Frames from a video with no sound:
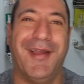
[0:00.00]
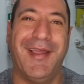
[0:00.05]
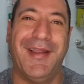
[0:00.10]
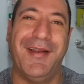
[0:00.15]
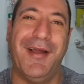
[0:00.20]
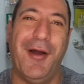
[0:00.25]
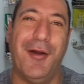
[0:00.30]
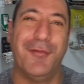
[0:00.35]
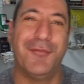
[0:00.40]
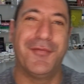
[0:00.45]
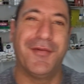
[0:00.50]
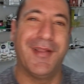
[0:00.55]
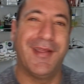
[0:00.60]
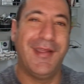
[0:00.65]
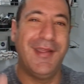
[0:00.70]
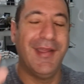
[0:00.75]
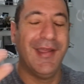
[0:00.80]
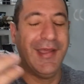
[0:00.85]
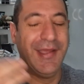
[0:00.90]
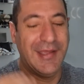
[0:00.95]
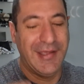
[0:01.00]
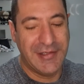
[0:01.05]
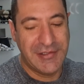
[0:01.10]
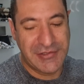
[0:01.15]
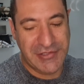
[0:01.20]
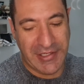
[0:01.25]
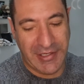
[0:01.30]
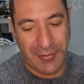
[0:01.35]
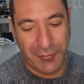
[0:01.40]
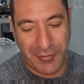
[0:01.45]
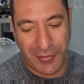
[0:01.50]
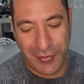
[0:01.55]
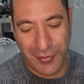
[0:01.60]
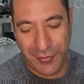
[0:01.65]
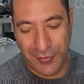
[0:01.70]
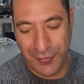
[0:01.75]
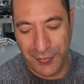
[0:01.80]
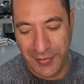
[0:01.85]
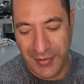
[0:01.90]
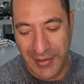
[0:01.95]
and hopefully share with
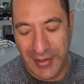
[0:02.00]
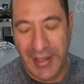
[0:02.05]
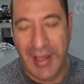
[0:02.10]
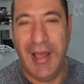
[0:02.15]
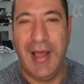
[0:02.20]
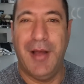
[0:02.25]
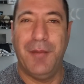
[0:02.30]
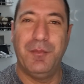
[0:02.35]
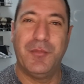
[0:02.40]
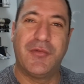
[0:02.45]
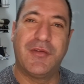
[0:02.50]
you um,